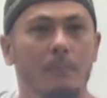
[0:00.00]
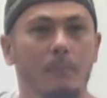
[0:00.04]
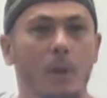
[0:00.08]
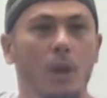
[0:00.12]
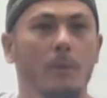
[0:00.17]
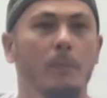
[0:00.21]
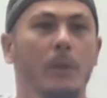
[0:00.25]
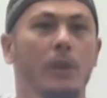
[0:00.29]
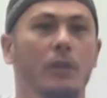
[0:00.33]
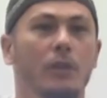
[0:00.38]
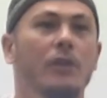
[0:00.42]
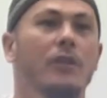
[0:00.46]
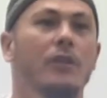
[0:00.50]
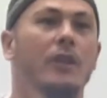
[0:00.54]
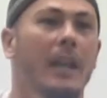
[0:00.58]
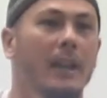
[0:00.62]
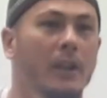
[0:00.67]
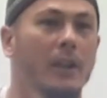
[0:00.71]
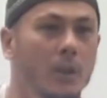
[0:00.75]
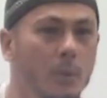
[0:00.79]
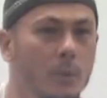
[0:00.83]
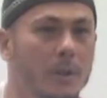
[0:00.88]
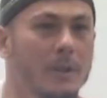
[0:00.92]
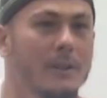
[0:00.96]
the moment you
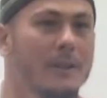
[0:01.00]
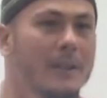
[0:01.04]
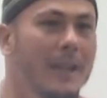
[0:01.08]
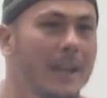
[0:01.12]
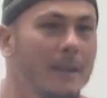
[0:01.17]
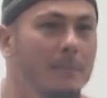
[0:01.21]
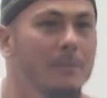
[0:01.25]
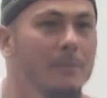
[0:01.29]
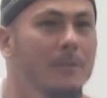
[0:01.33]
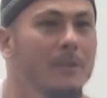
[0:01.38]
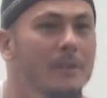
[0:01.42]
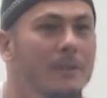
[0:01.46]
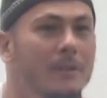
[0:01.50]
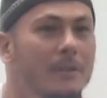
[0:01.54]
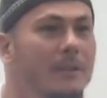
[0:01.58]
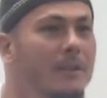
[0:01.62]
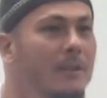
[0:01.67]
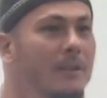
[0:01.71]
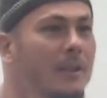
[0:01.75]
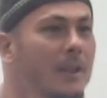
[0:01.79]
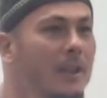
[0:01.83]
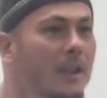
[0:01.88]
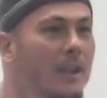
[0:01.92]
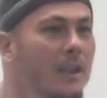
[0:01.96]
say you accept,
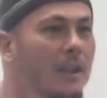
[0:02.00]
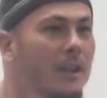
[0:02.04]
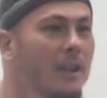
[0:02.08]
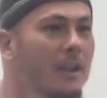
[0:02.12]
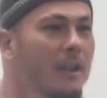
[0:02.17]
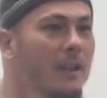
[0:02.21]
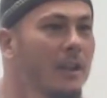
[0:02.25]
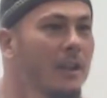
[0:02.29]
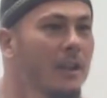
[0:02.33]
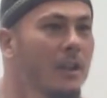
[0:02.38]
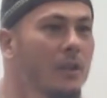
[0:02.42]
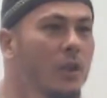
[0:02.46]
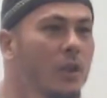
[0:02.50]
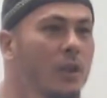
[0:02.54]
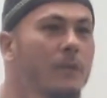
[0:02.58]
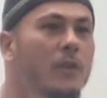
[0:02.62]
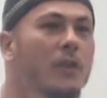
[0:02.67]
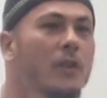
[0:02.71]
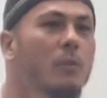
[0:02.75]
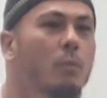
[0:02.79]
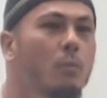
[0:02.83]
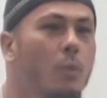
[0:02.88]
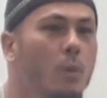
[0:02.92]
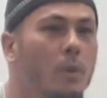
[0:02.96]
you've
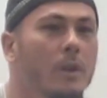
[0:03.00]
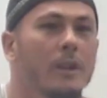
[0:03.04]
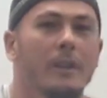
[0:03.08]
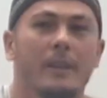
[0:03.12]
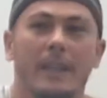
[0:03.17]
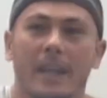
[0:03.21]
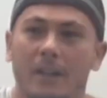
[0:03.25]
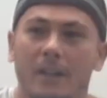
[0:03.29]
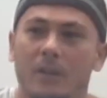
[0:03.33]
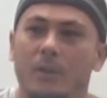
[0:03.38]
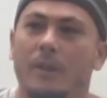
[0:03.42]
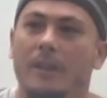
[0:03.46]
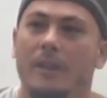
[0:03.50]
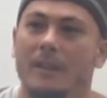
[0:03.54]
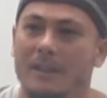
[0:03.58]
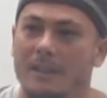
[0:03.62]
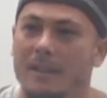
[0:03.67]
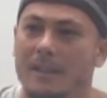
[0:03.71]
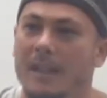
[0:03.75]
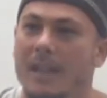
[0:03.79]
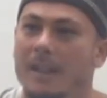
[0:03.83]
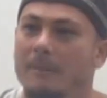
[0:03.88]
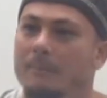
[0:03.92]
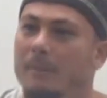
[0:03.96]
just watered down your
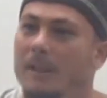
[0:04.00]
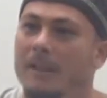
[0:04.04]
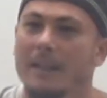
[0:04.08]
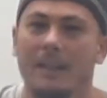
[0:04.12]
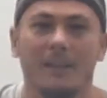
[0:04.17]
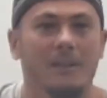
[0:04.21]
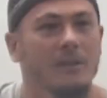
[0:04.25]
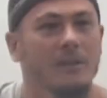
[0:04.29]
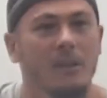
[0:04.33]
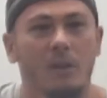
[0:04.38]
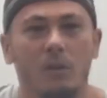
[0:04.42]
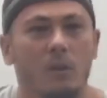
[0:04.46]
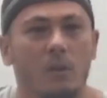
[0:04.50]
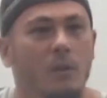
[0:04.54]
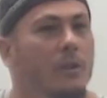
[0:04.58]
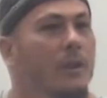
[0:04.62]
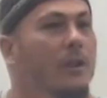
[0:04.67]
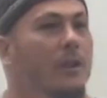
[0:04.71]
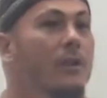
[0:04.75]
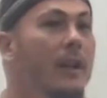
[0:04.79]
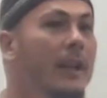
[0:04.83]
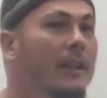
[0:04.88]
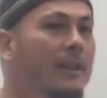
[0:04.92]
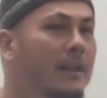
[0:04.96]
Islam, and that's no longer
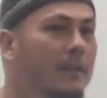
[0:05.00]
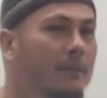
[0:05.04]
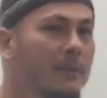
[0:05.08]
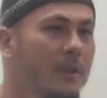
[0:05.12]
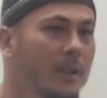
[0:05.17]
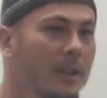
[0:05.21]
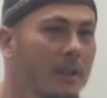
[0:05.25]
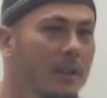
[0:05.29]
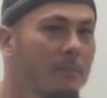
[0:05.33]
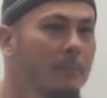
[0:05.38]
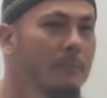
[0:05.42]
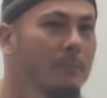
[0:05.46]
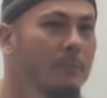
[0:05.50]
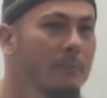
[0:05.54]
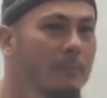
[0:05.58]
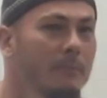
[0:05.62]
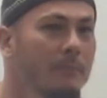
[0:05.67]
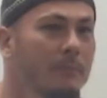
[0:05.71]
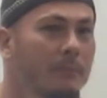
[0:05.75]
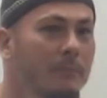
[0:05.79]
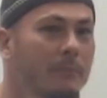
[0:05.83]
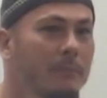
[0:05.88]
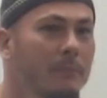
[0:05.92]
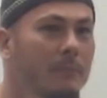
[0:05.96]
attractive to him.
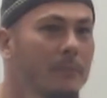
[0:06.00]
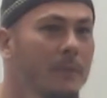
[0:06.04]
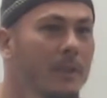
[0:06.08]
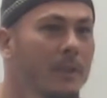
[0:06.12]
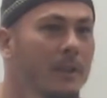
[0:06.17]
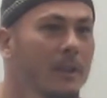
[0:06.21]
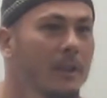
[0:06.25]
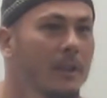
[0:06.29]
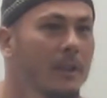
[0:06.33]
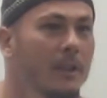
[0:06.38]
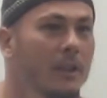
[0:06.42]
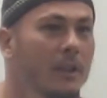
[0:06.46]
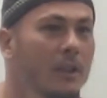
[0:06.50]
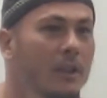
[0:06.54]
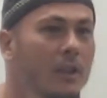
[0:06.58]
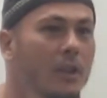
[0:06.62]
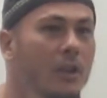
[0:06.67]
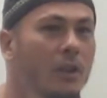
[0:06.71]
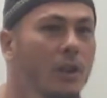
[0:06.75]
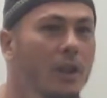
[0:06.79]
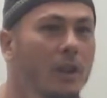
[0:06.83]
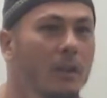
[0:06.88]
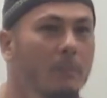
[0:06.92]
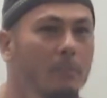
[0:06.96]

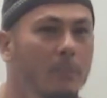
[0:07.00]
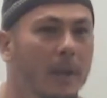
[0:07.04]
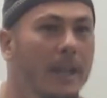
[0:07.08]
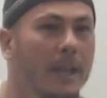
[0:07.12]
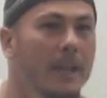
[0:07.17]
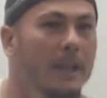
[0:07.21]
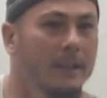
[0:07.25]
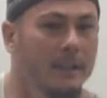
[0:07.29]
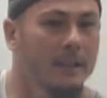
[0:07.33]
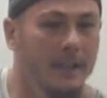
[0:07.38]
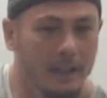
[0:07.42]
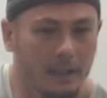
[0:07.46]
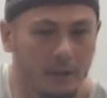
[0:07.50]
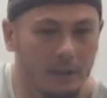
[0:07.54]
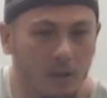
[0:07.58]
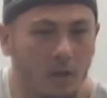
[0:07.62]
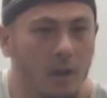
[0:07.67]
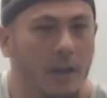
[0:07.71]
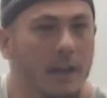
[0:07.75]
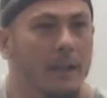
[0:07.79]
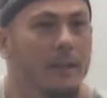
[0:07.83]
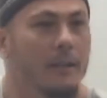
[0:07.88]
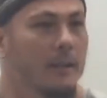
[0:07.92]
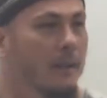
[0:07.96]
You've got to make that
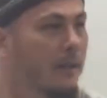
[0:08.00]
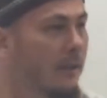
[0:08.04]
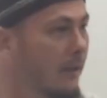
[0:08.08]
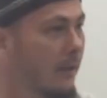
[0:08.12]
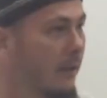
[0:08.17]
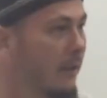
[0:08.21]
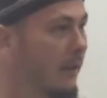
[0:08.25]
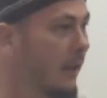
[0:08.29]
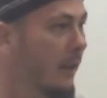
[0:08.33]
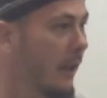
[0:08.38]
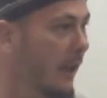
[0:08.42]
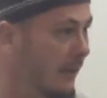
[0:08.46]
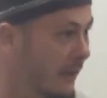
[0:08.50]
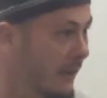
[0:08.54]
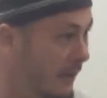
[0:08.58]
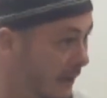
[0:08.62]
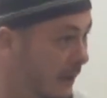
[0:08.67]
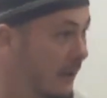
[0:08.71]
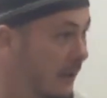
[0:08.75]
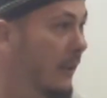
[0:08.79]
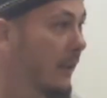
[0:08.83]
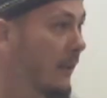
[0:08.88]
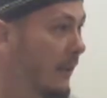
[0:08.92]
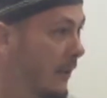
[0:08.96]
line a
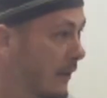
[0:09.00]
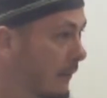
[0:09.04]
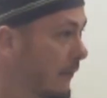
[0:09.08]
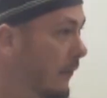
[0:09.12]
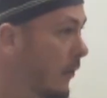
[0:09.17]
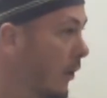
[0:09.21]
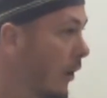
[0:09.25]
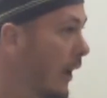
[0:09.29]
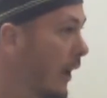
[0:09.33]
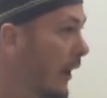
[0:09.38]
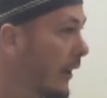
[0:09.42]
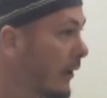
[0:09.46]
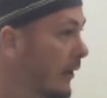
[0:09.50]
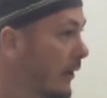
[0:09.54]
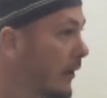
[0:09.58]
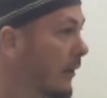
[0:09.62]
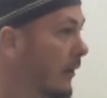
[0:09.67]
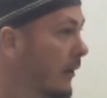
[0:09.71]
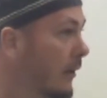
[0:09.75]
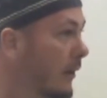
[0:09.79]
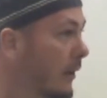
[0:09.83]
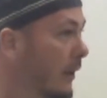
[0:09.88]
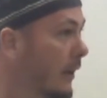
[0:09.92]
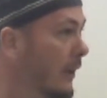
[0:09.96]
distinctive line.
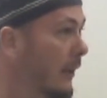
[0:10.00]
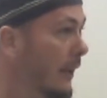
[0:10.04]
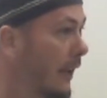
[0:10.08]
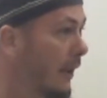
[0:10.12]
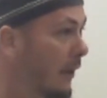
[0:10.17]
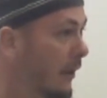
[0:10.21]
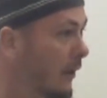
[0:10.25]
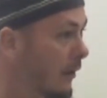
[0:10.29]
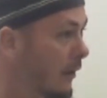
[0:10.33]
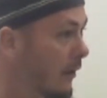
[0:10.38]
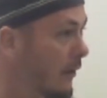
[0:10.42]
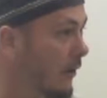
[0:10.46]
That,